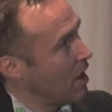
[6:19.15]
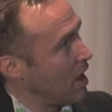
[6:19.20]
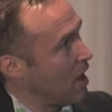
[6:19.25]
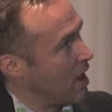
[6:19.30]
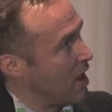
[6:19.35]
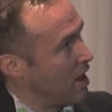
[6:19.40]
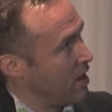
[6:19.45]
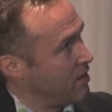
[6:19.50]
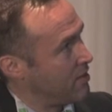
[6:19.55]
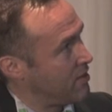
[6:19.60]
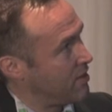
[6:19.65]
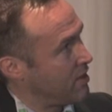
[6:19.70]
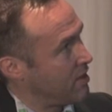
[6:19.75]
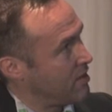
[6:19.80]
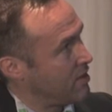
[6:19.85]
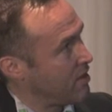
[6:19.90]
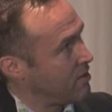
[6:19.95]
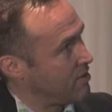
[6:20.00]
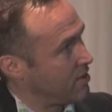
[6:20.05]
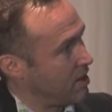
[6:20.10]
And
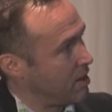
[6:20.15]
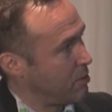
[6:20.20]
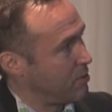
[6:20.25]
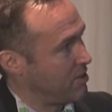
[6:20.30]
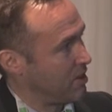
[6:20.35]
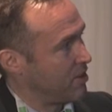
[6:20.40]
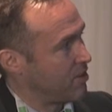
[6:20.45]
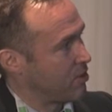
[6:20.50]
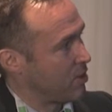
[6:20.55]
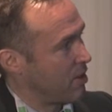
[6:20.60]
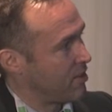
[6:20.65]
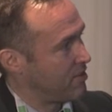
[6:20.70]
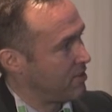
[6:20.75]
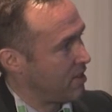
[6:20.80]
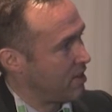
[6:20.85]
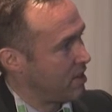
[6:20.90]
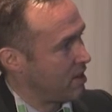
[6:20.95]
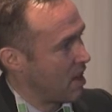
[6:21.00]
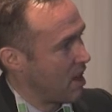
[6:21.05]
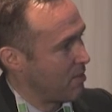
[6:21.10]
this study was
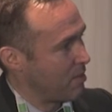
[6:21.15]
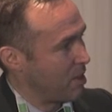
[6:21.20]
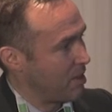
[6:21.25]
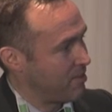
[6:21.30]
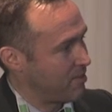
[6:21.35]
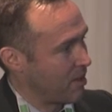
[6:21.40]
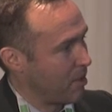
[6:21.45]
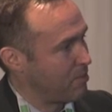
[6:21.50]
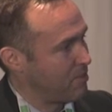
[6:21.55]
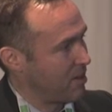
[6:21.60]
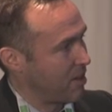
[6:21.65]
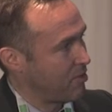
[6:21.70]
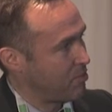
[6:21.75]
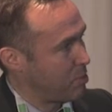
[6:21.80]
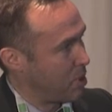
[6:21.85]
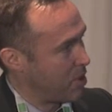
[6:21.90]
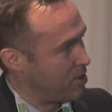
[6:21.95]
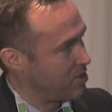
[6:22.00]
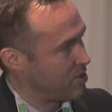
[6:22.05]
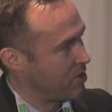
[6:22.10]
interesting. In a subset
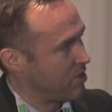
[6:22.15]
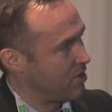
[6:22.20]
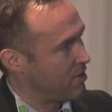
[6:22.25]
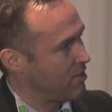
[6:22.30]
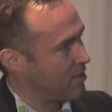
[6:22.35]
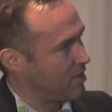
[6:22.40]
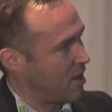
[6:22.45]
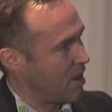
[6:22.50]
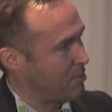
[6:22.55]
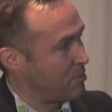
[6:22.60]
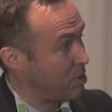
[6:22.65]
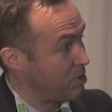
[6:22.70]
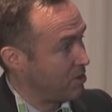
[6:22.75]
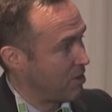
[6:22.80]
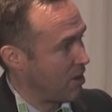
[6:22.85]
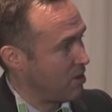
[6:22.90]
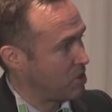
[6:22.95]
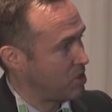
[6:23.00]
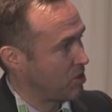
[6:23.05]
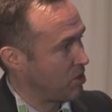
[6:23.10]
of patients,
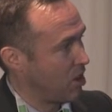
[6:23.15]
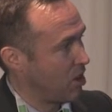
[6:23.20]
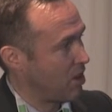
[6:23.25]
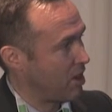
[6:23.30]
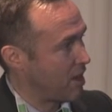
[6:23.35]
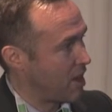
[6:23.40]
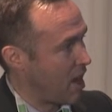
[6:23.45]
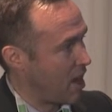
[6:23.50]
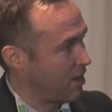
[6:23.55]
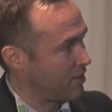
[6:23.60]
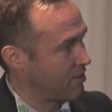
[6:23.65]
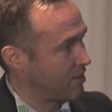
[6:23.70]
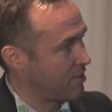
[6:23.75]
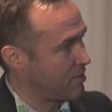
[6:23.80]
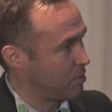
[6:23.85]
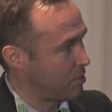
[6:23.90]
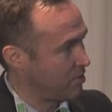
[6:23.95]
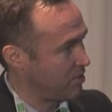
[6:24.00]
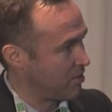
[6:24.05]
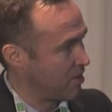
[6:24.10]
mutational analysis
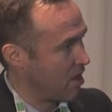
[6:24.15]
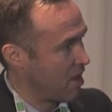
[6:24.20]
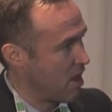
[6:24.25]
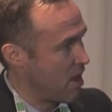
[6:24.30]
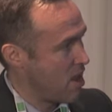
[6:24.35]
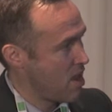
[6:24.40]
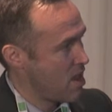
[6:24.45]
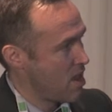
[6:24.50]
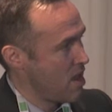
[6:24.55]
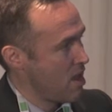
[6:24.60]
was done,